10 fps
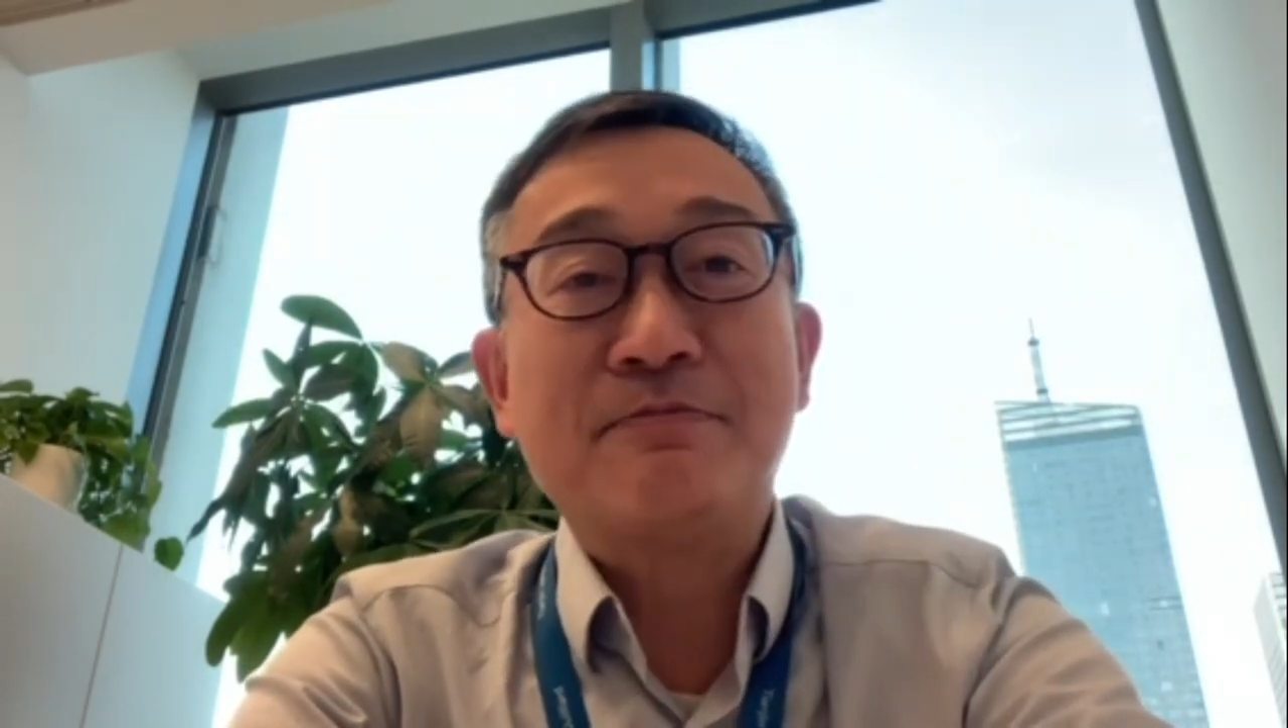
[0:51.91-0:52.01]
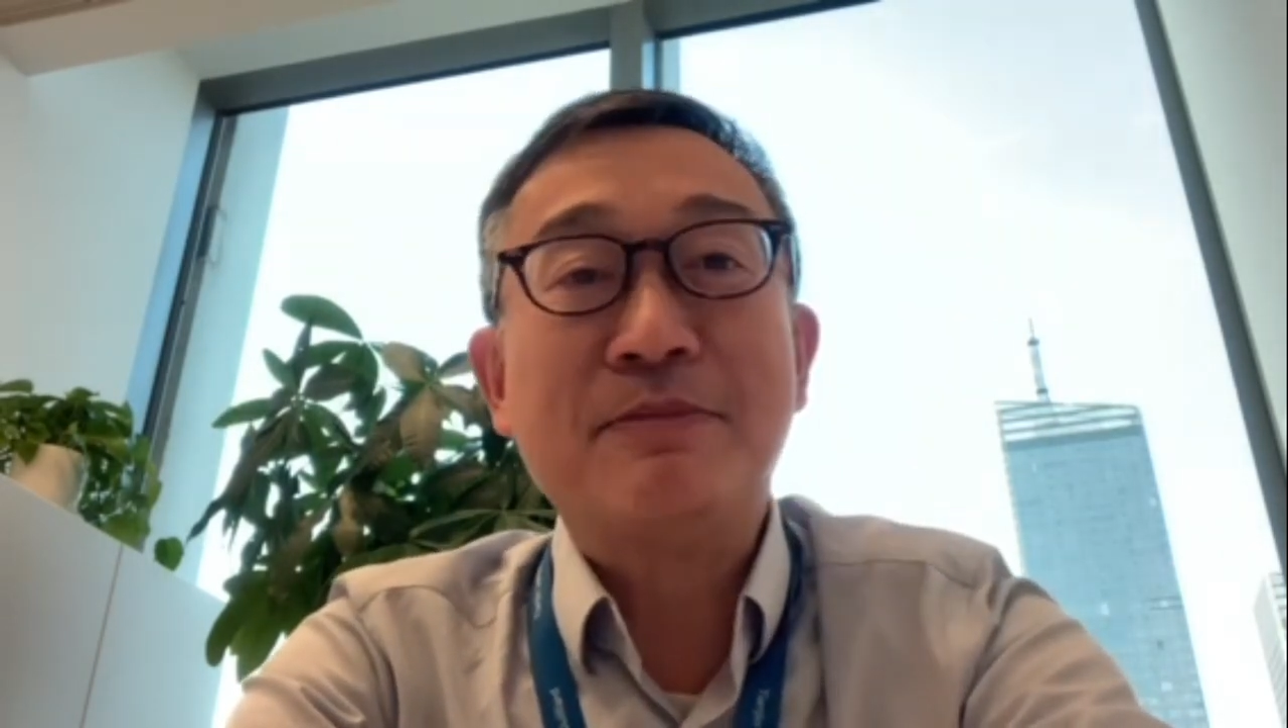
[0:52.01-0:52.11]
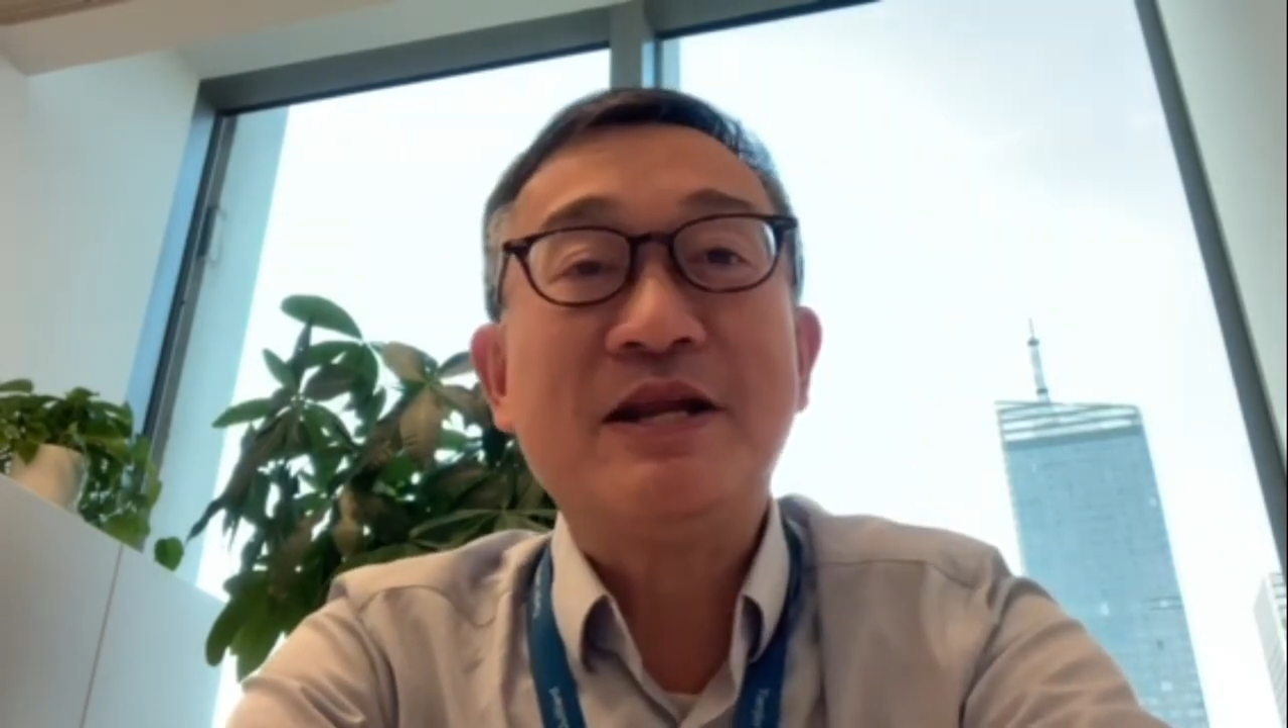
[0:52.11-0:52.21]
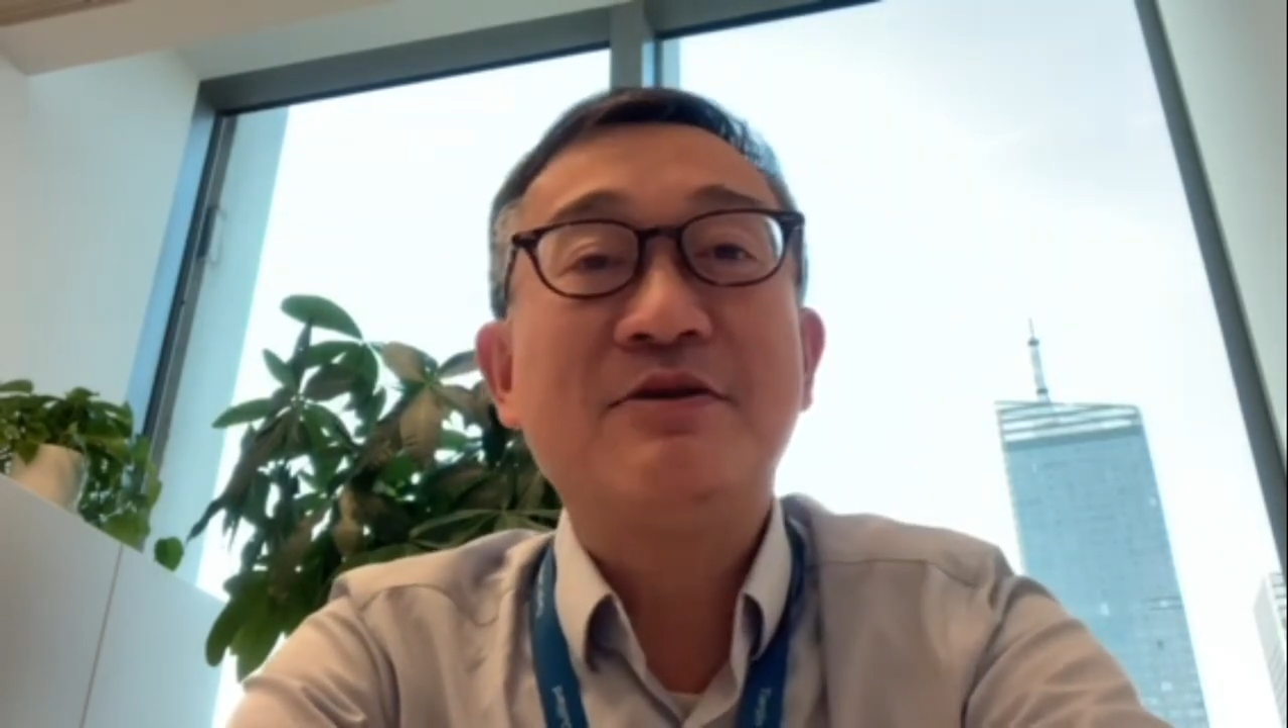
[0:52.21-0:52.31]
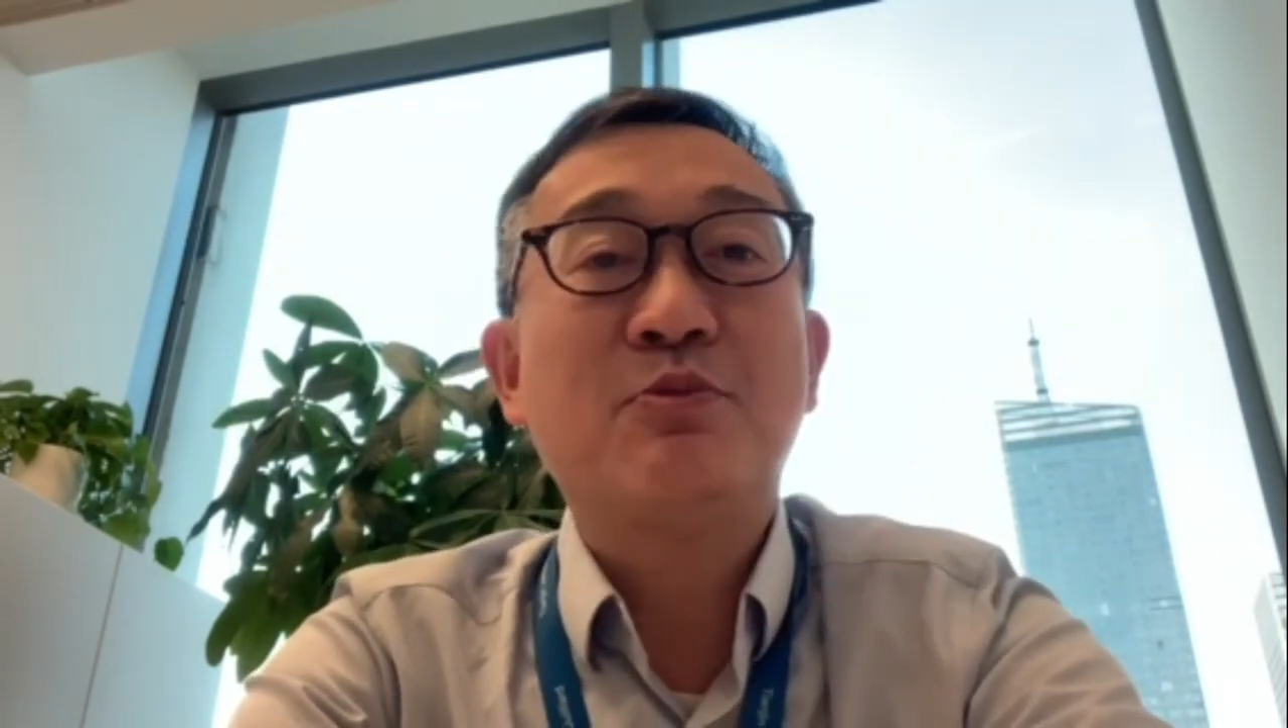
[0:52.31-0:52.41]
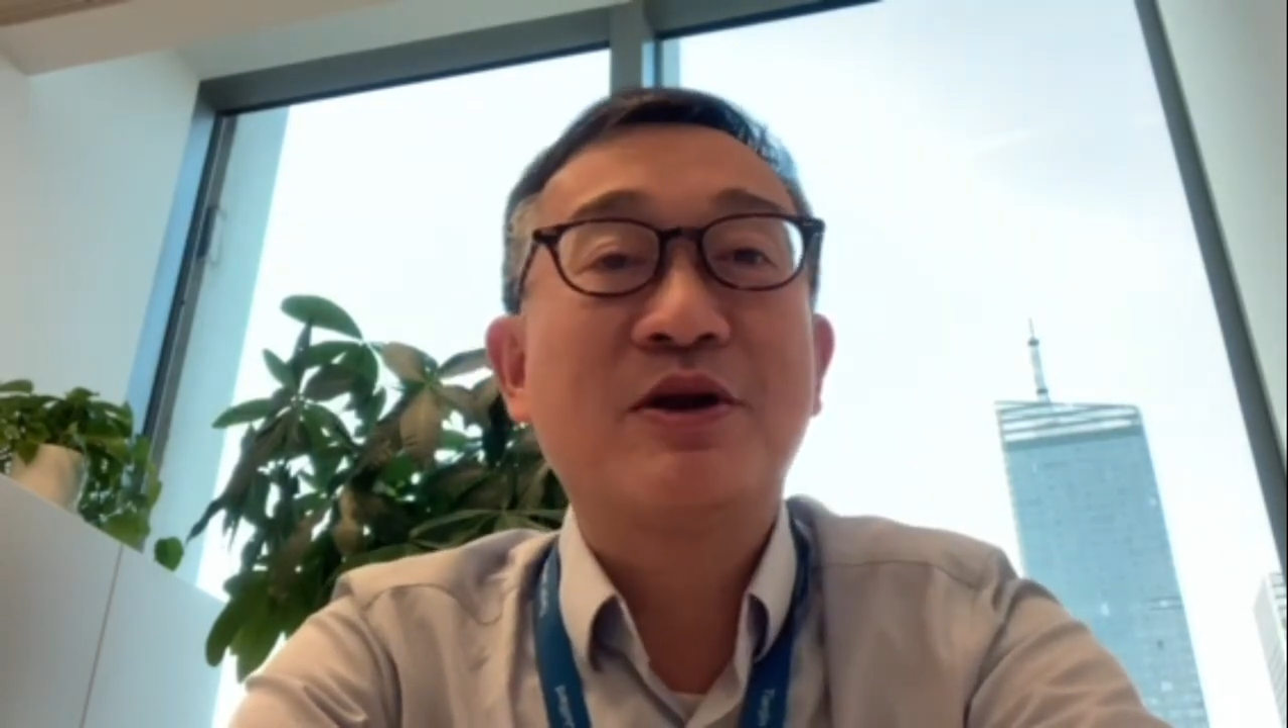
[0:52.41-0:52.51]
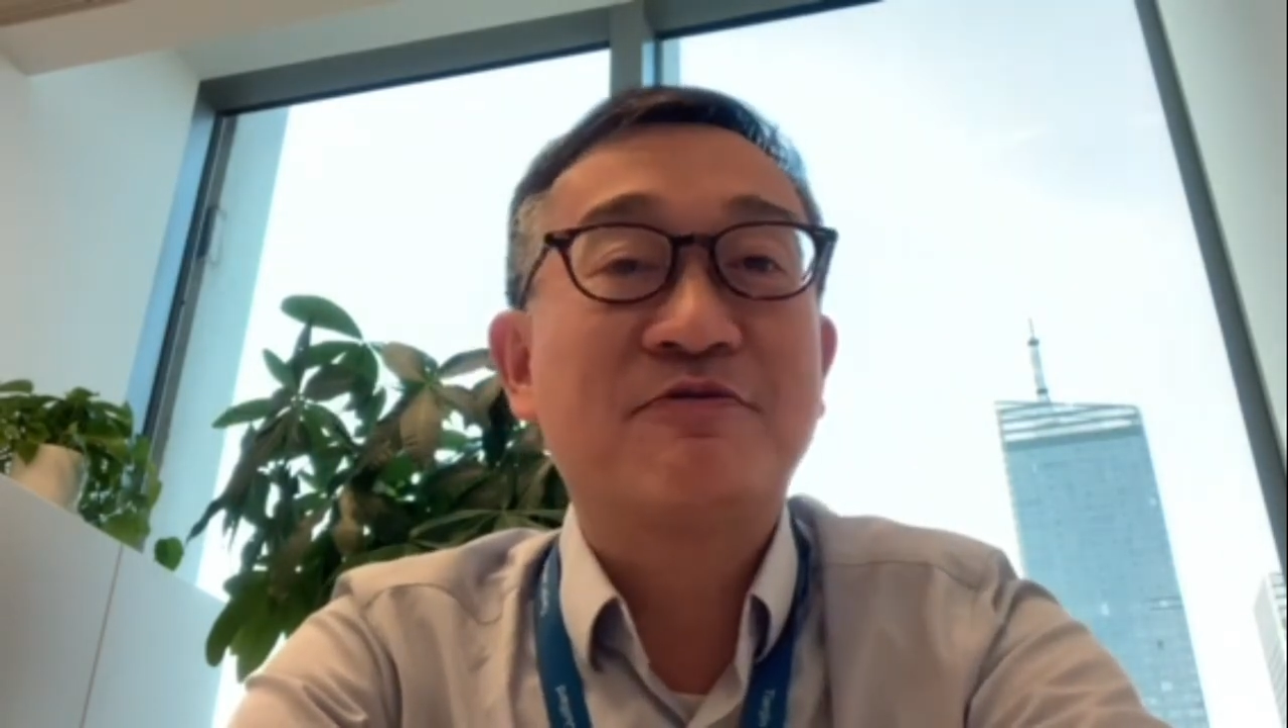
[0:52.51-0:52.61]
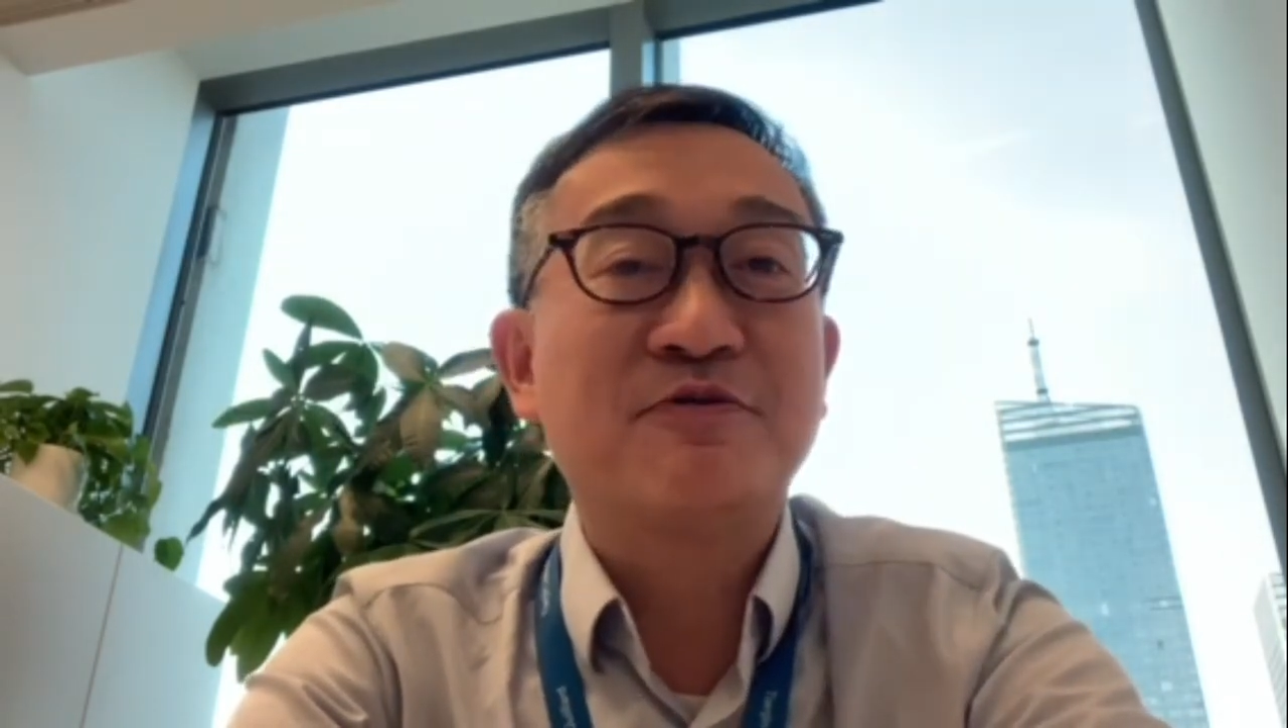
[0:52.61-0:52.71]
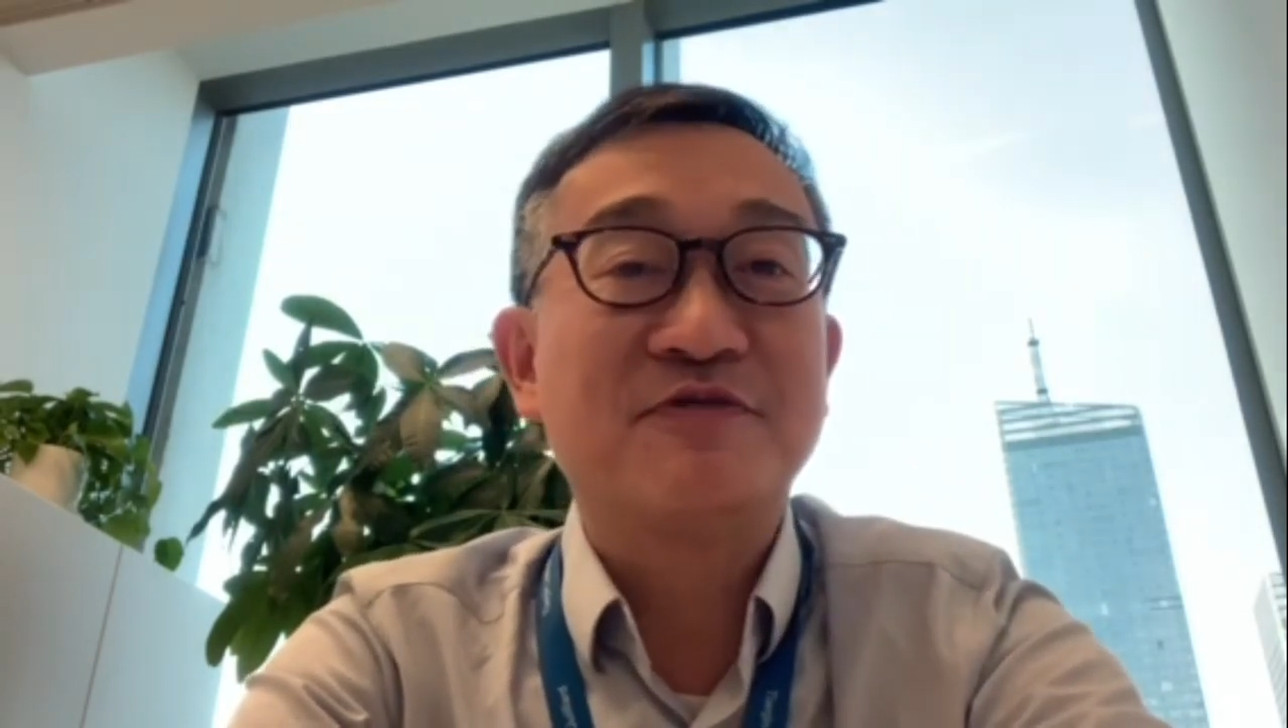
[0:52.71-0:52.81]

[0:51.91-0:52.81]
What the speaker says: many wonderful